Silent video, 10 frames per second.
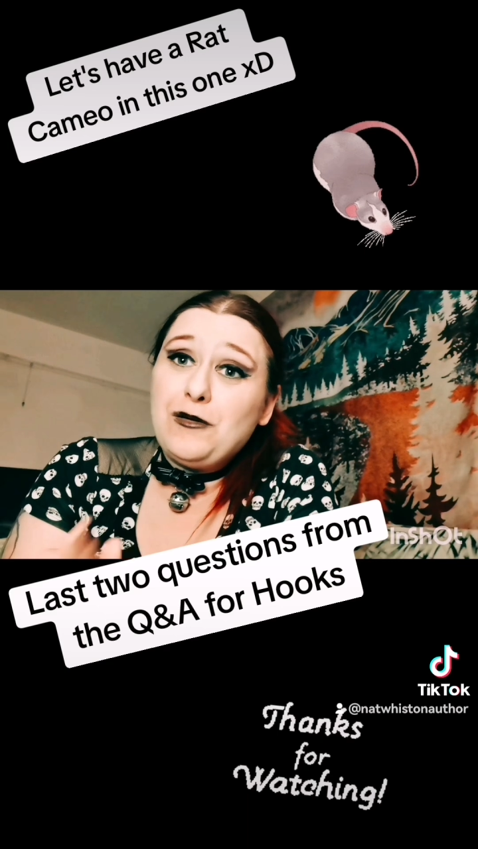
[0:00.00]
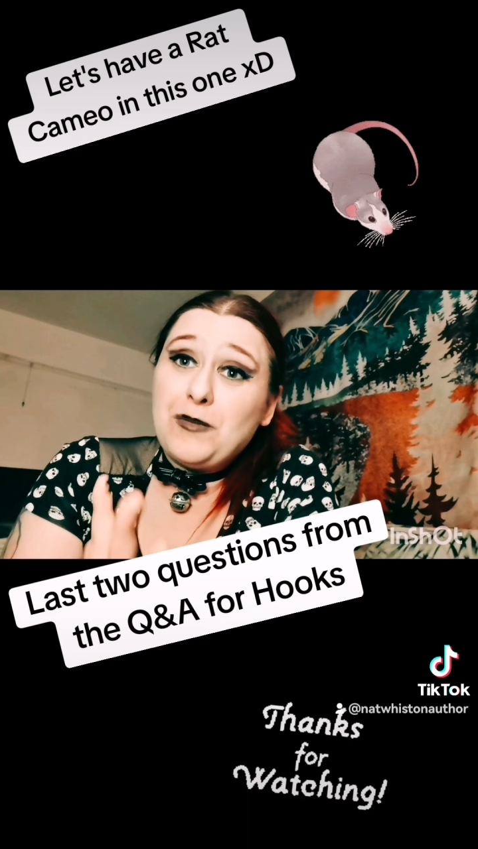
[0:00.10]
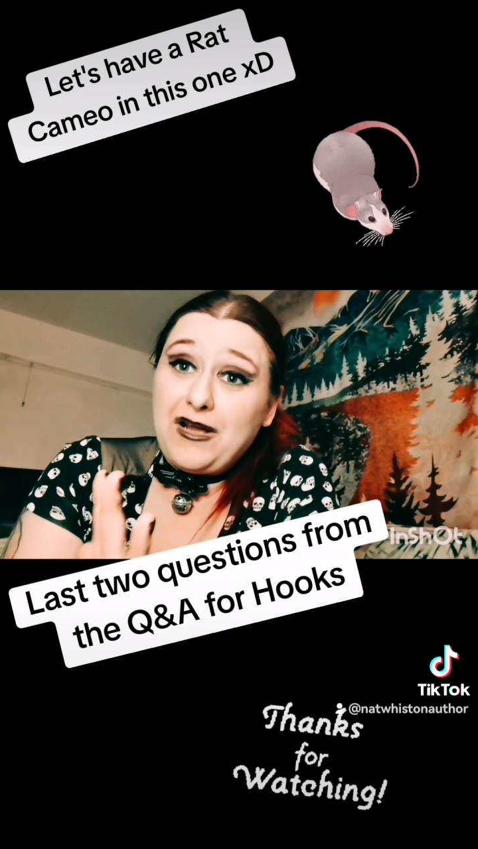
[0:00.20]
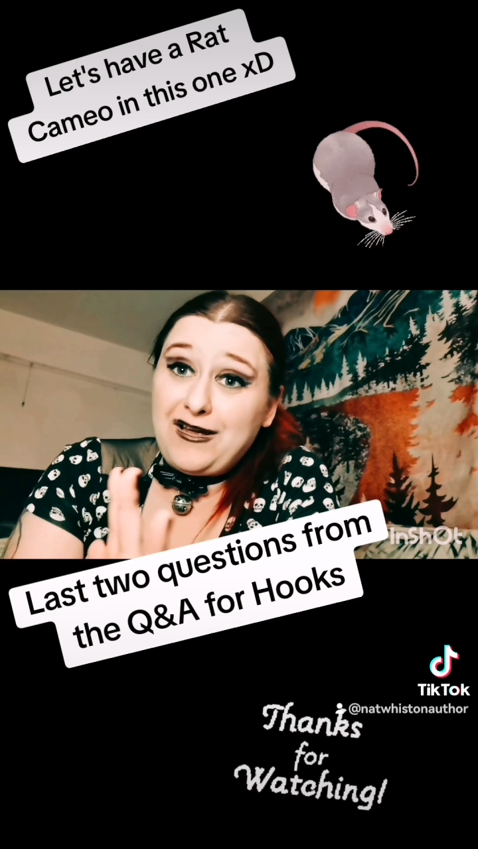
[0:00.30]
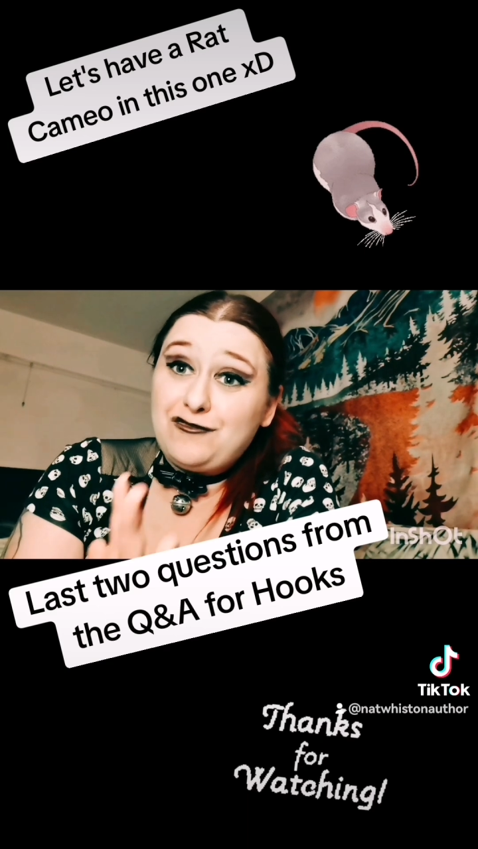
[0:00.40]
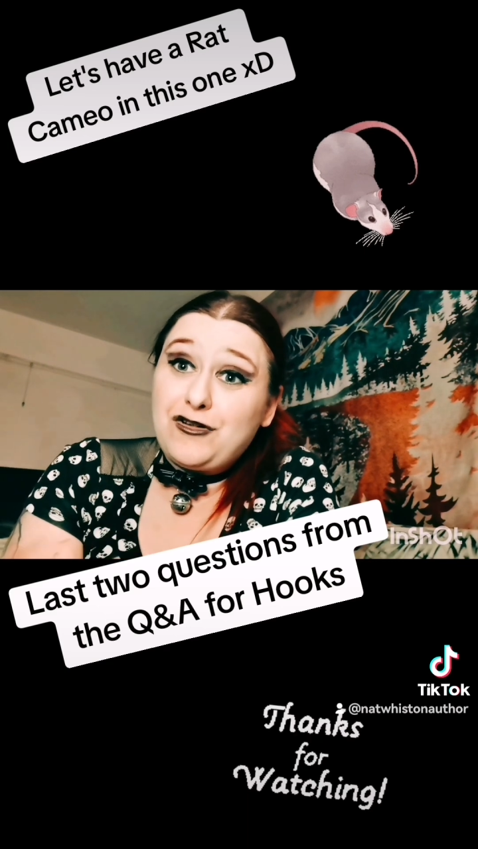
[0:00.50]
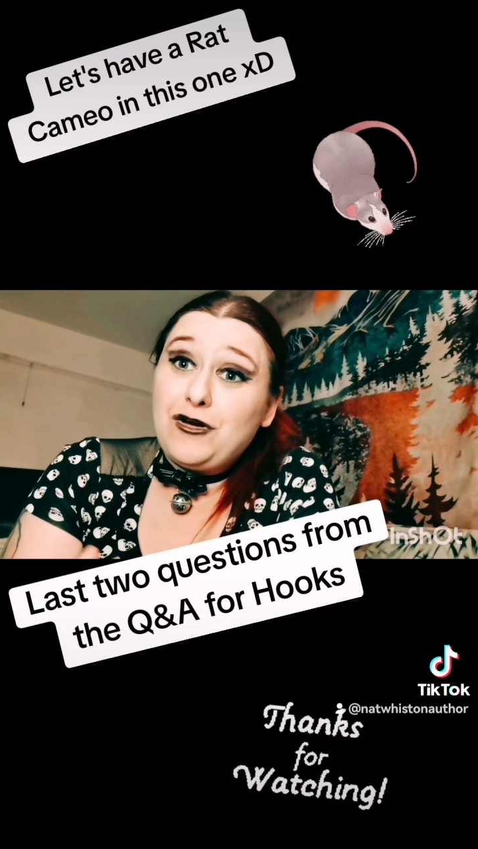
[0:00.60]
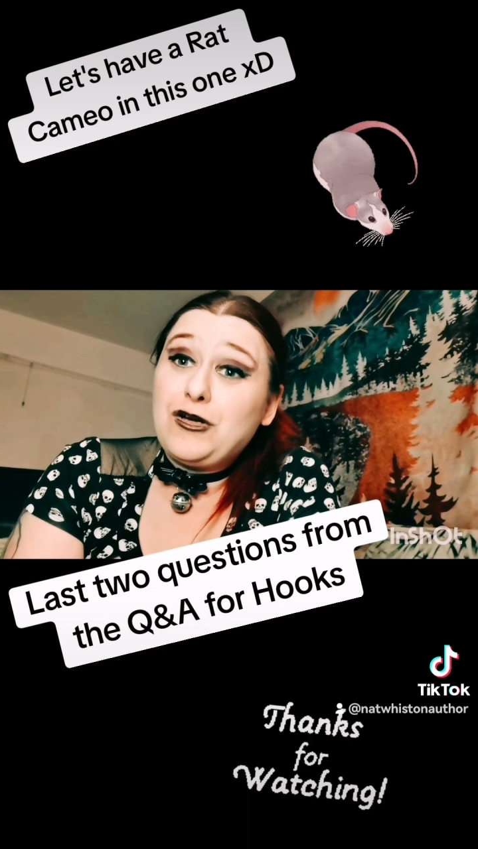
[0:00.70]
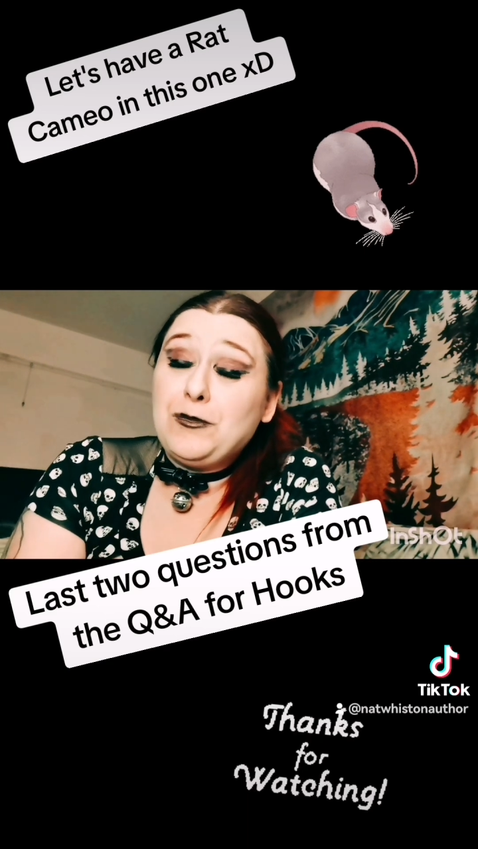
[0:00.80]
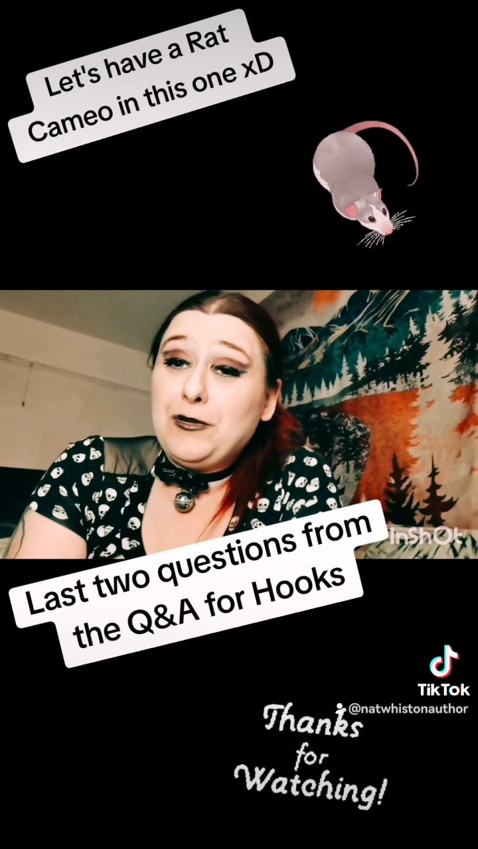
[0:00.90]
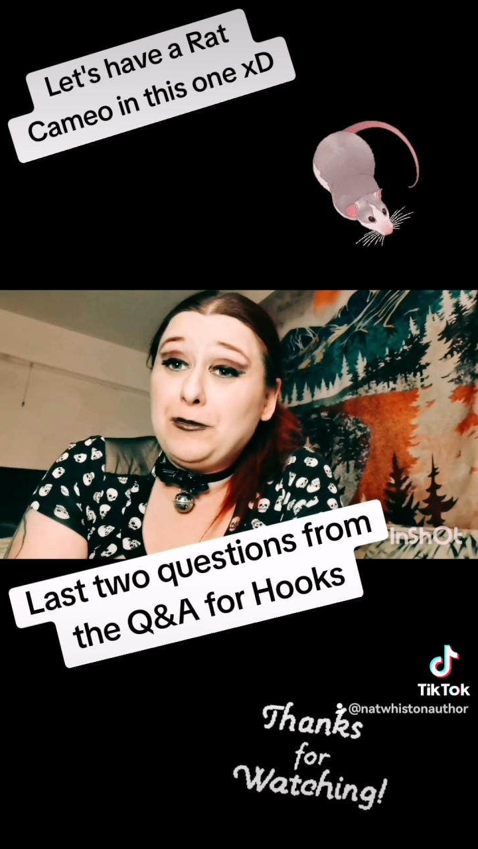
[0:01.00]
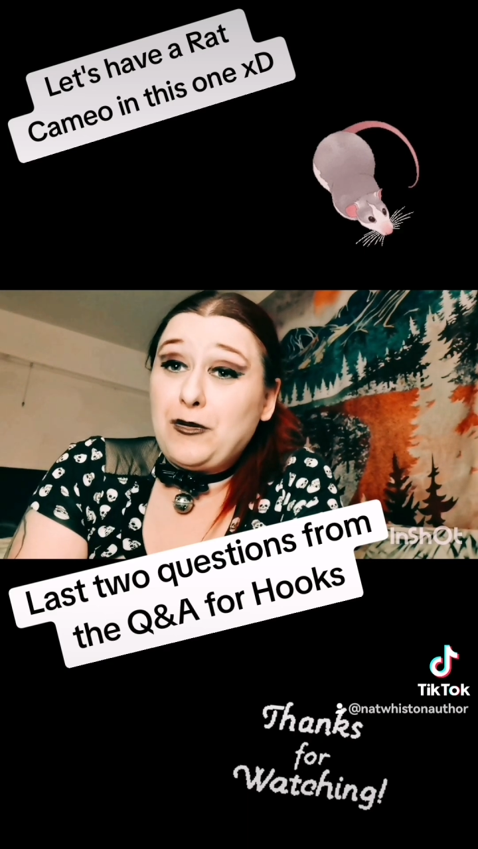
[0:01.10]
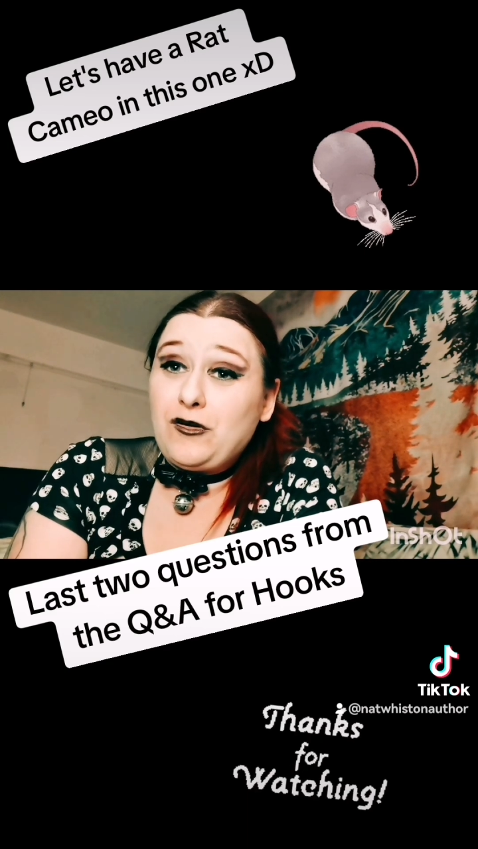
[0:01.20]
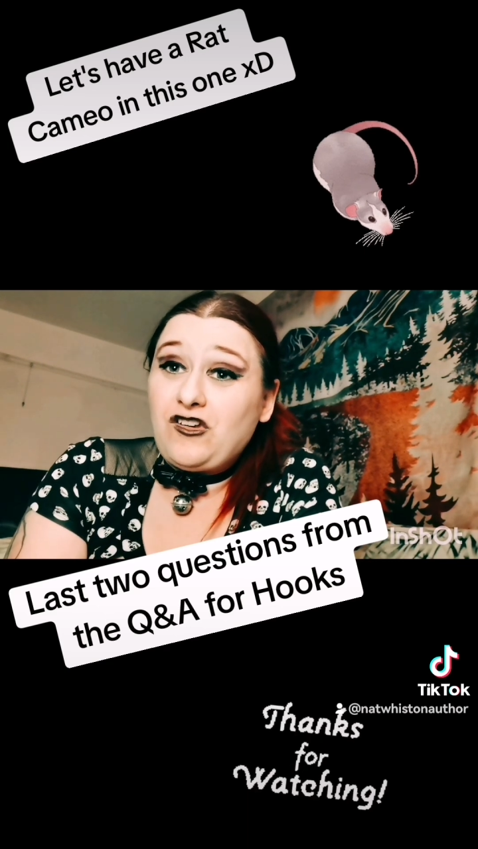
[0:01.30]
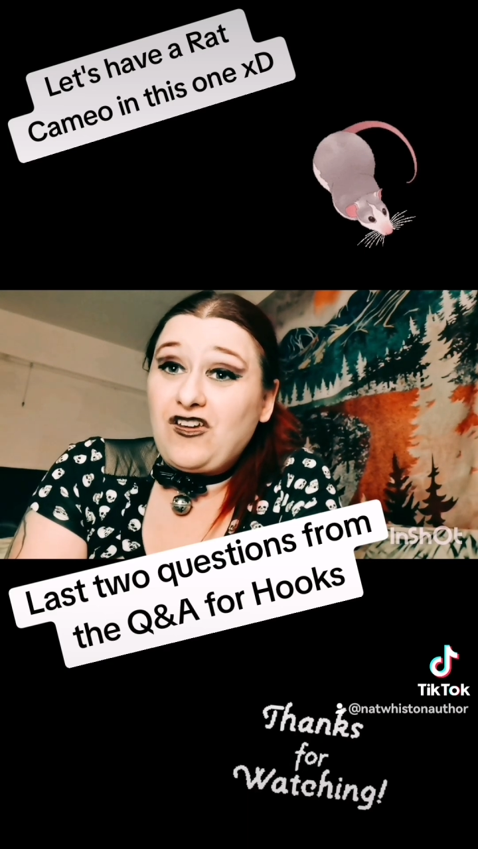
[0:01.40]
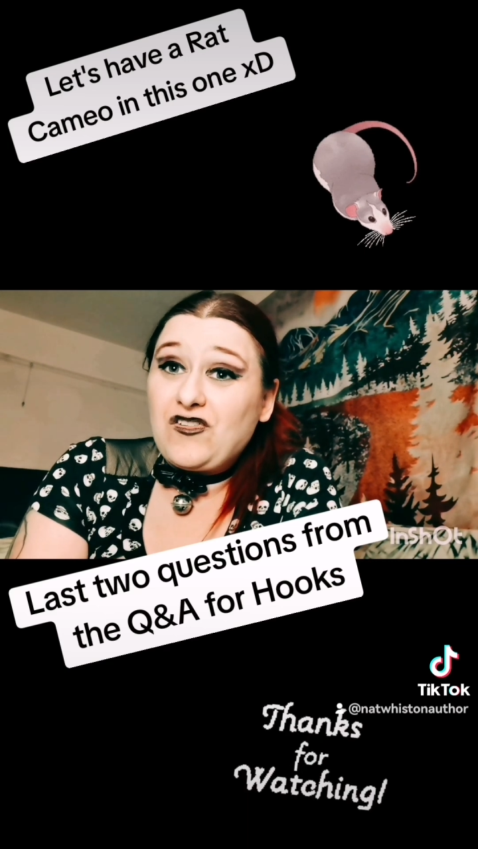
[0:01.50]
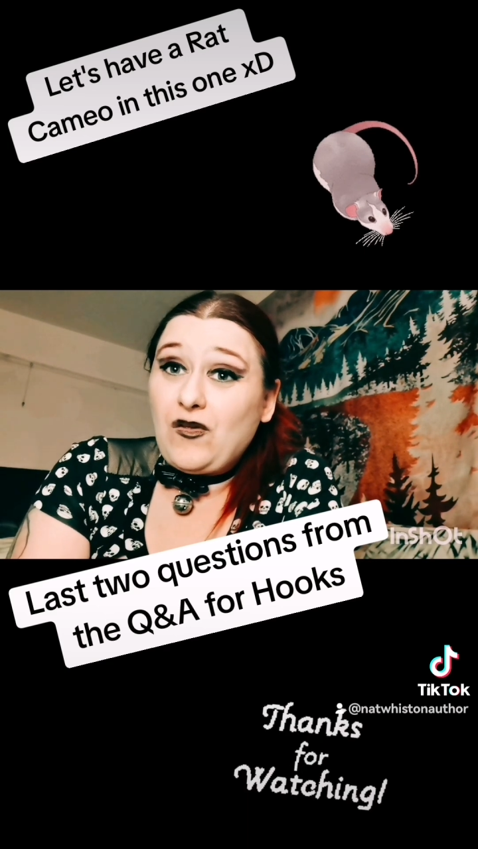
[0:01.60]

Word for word: But I have got a couple of projects